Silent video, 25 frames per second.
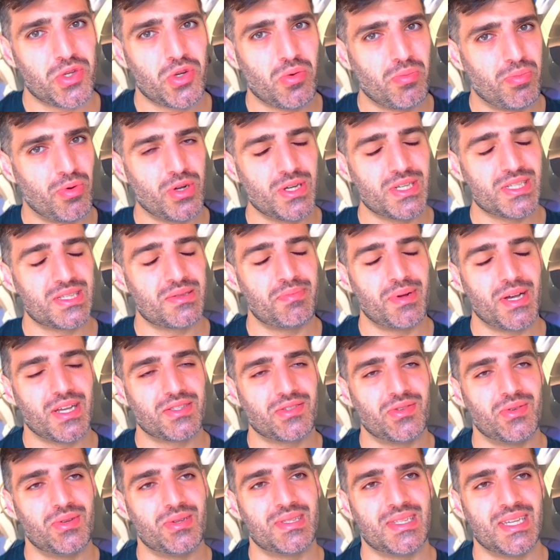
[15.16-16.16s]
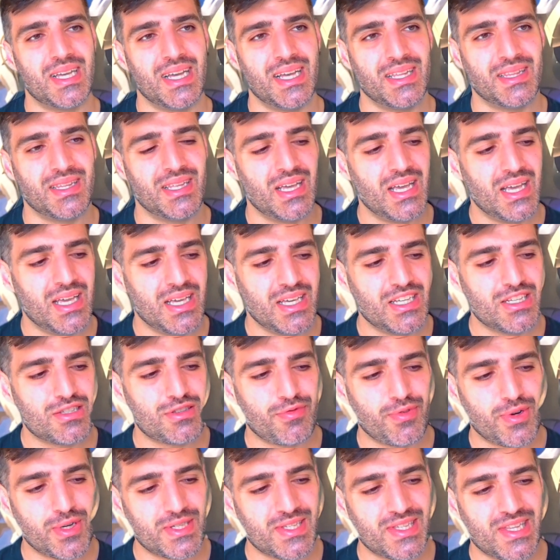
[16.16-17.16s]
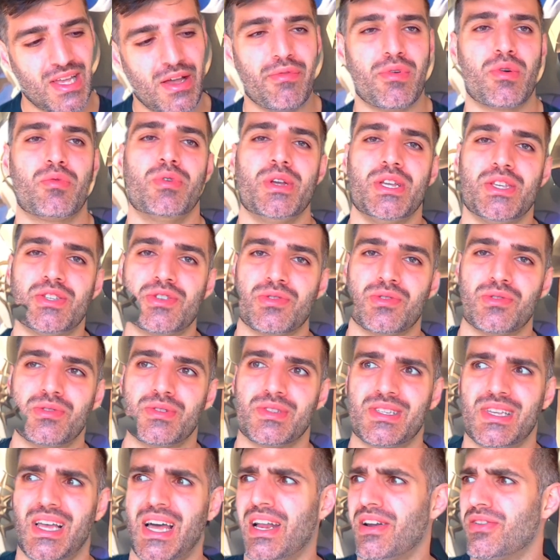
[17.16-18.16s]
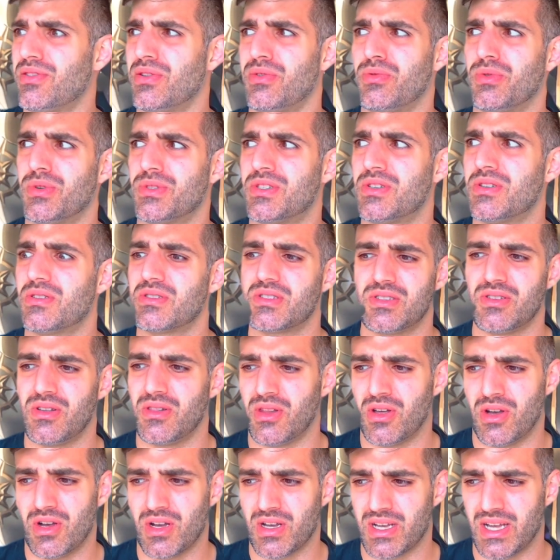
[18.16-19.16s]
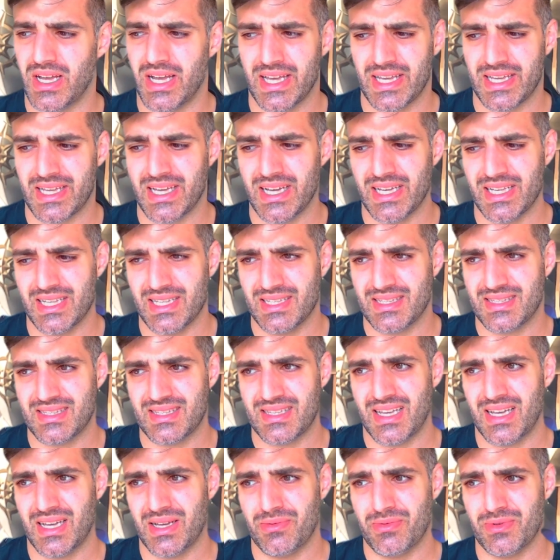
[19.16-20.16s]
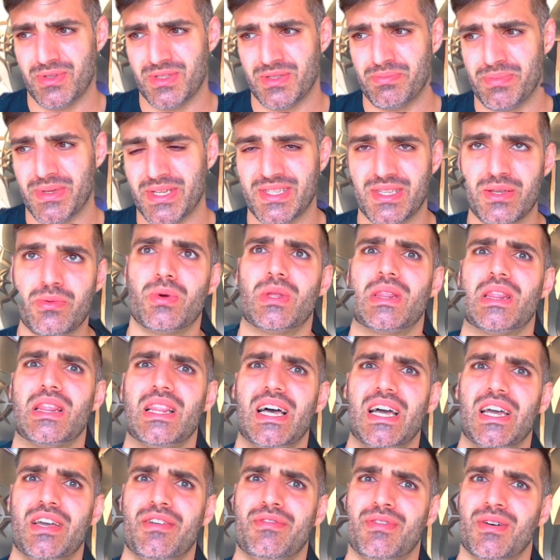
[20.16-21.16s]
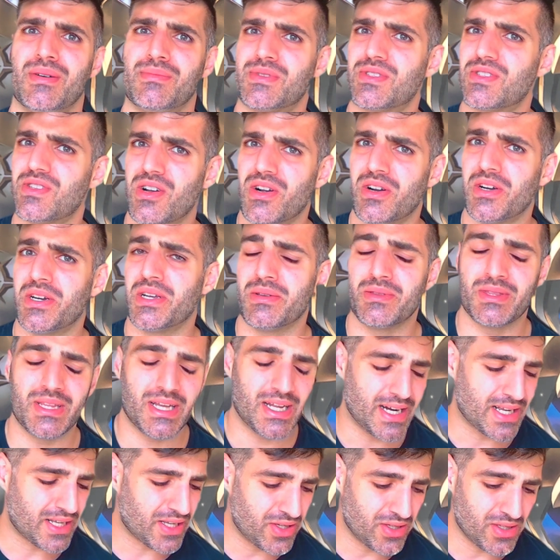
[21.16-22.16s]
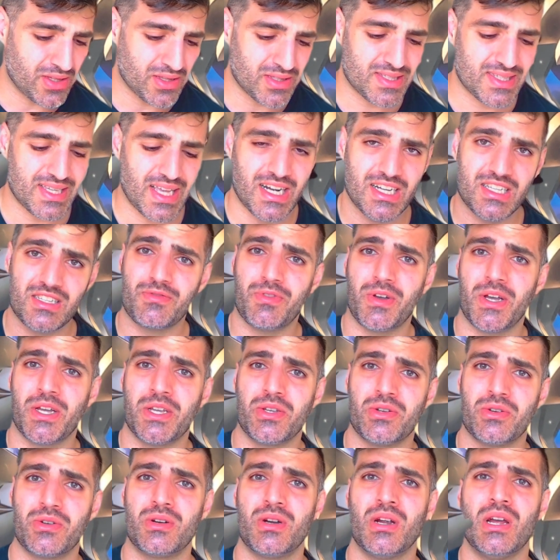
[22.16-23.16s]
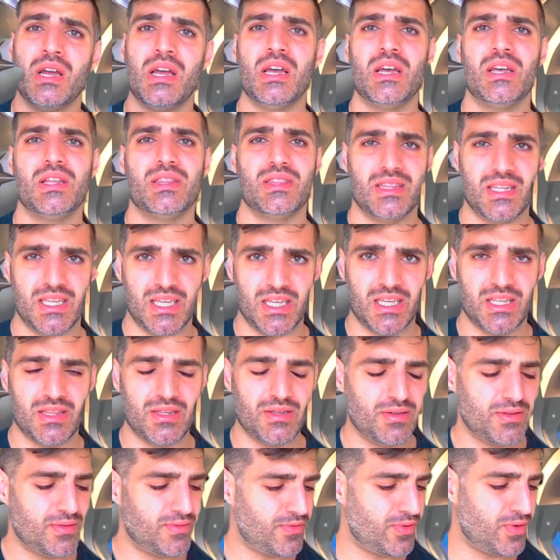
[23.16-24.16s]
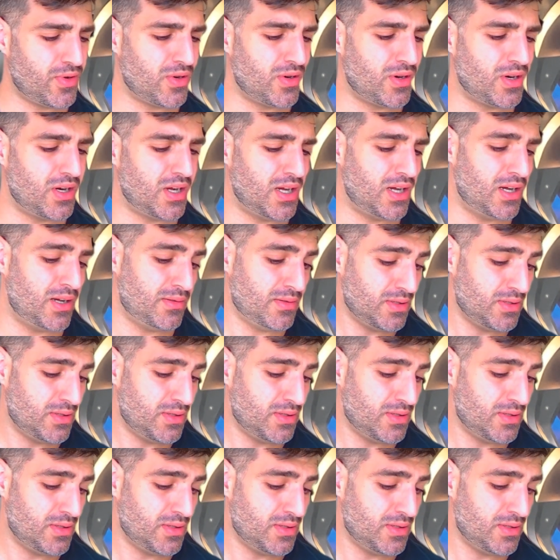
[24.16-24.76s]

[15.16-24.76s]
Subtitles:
boy is about to attend his first ever regionals. I don't know what took so long. I guess I was busy with life. I'm sorry that I couldn't satisfy your need for